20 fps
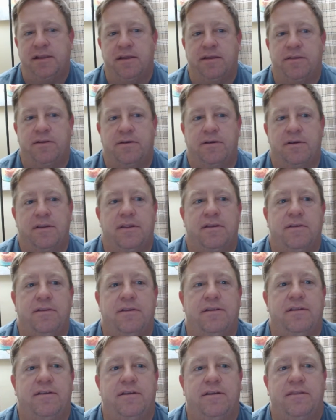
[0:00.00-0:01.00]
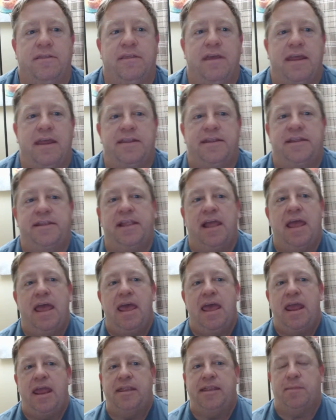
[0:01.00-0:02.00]
It's
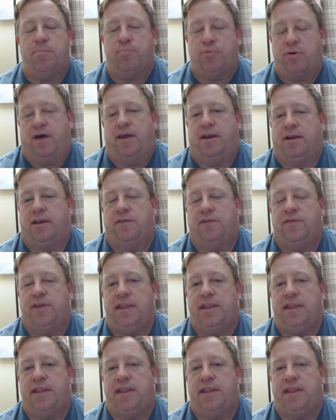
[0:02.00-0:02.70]
a product of its